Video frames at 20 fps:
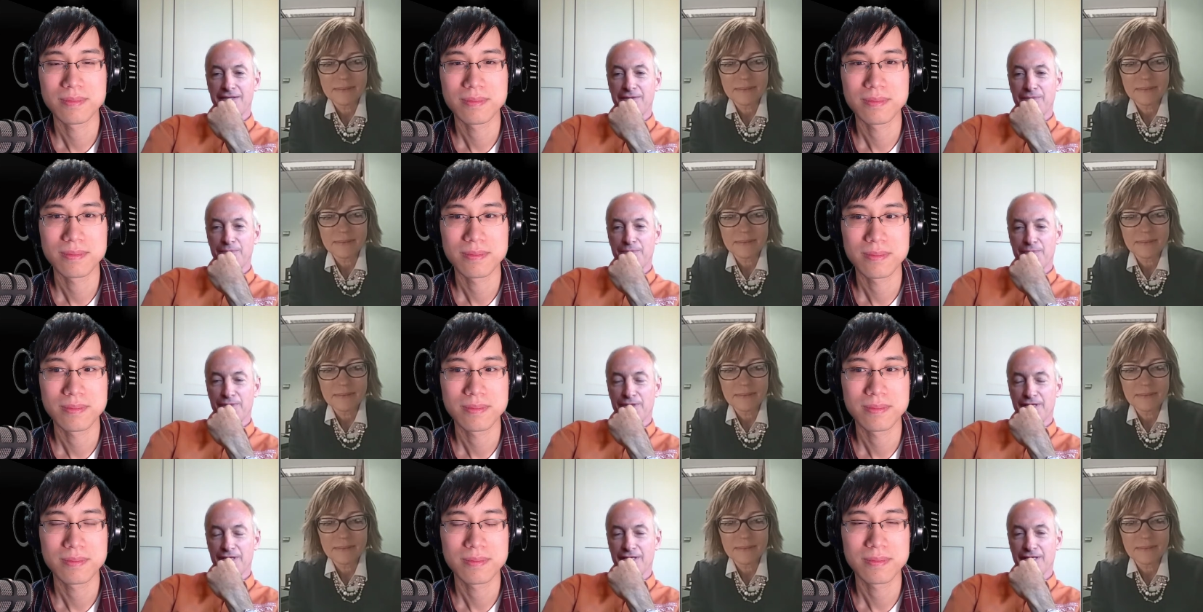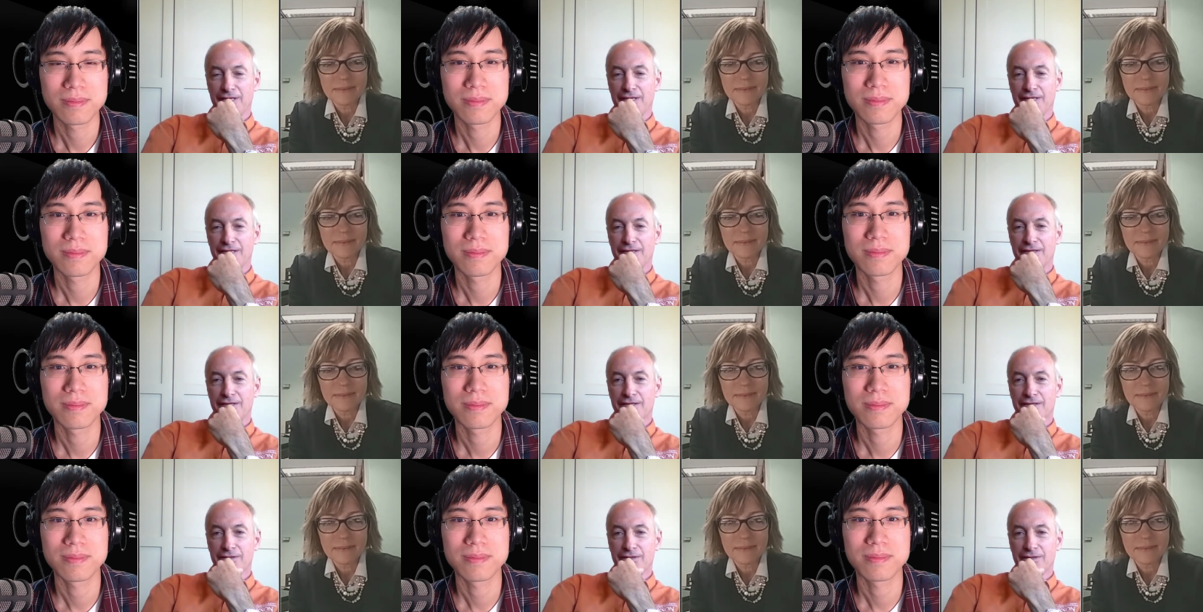Speaker 1: I, can be,
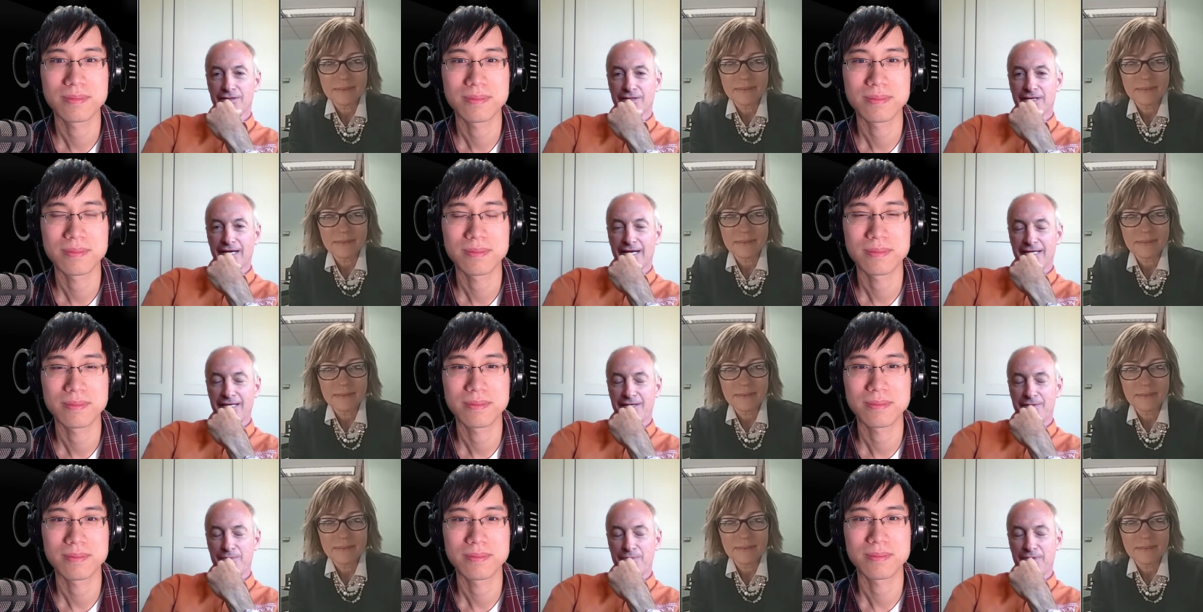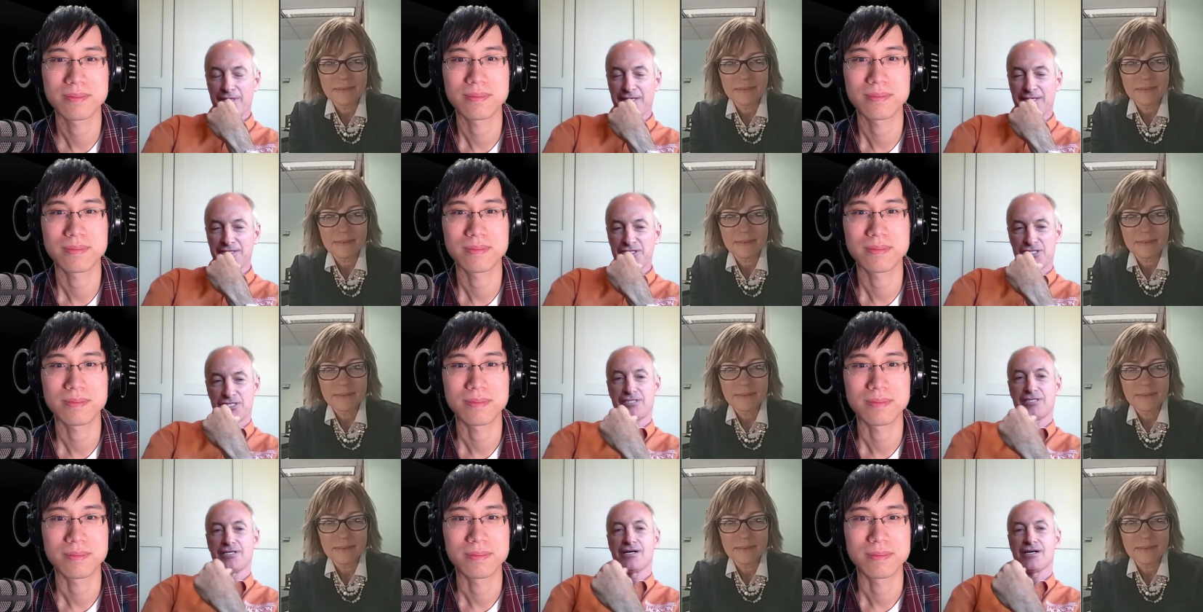I can be
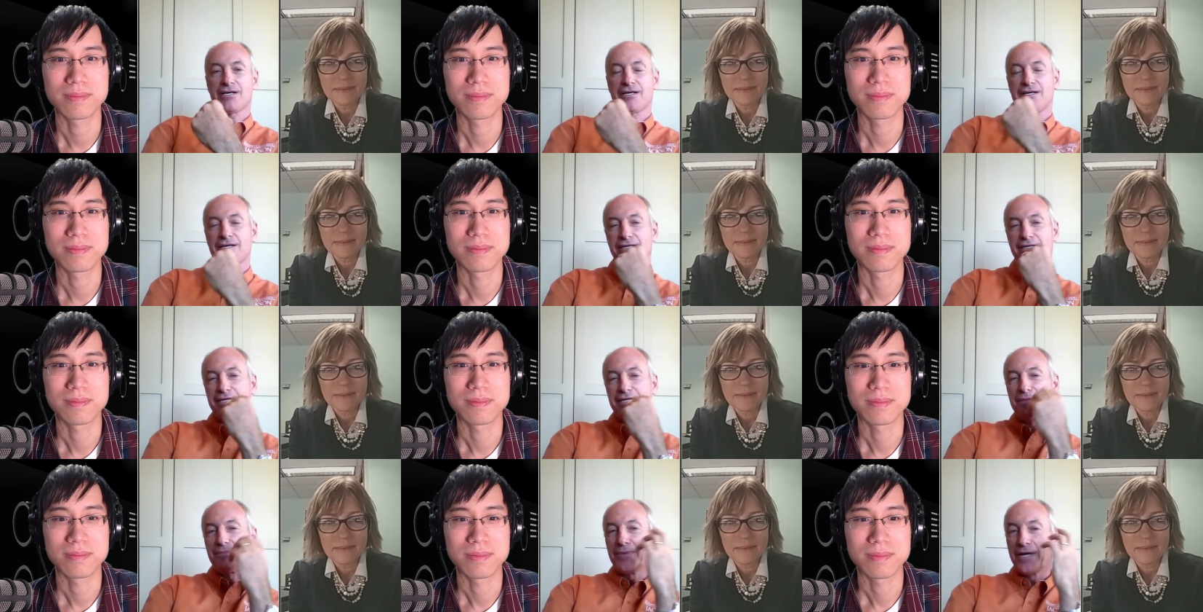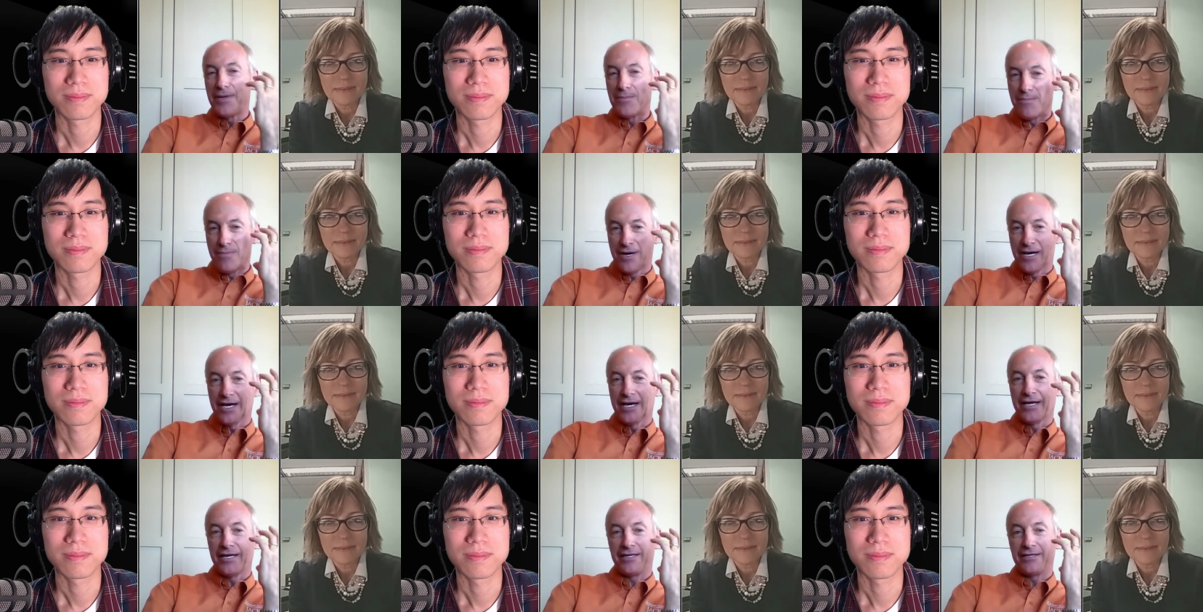stuck in my
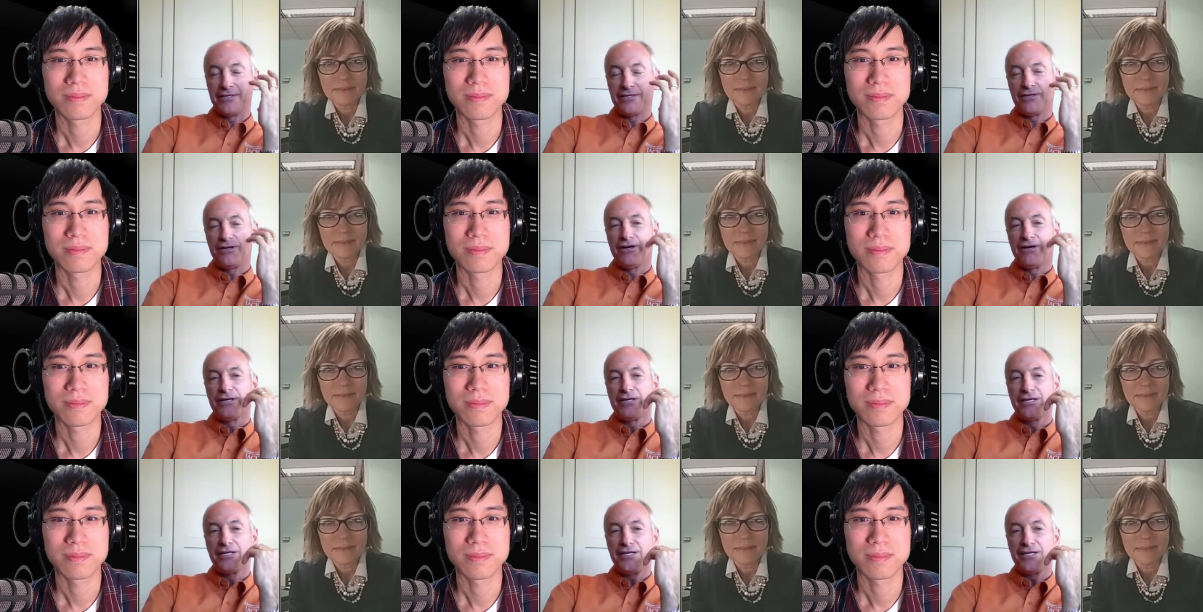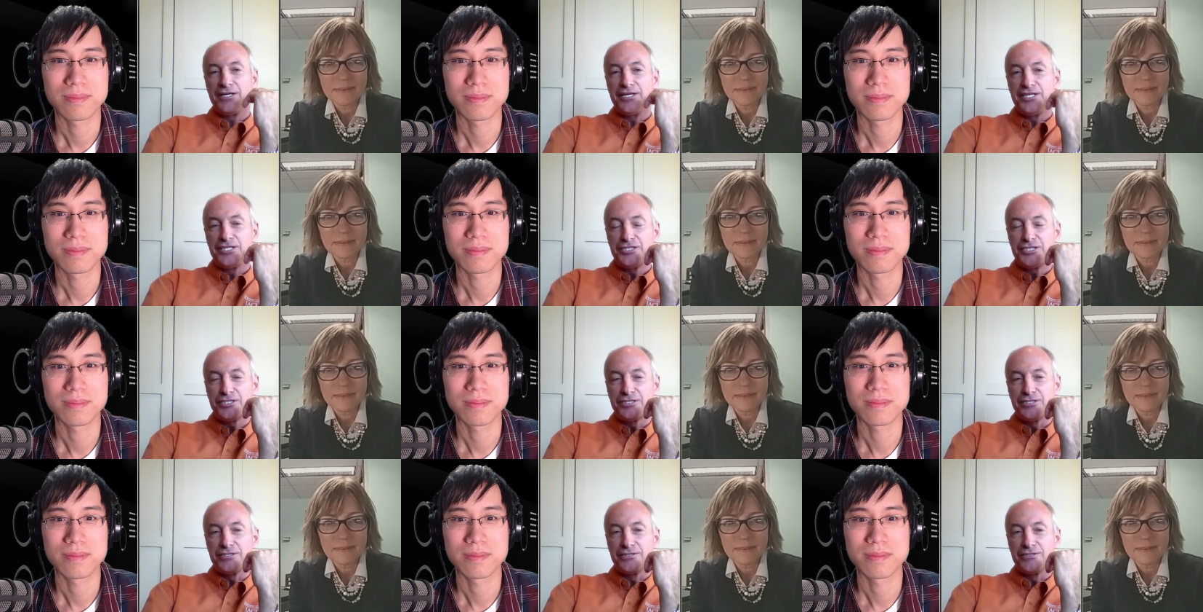mind on an
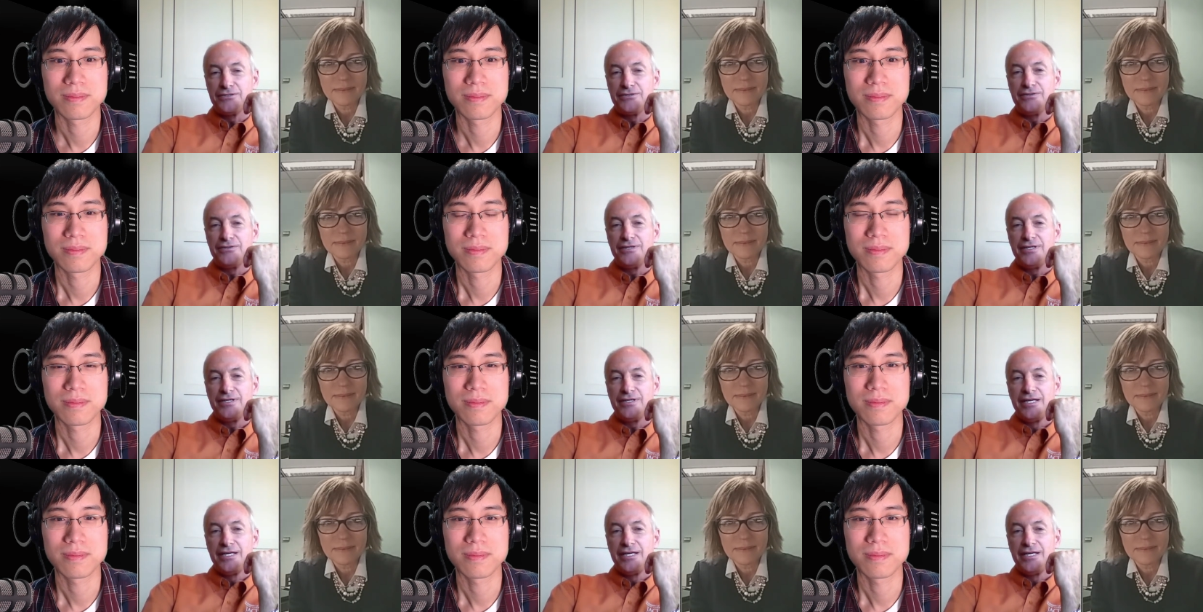issue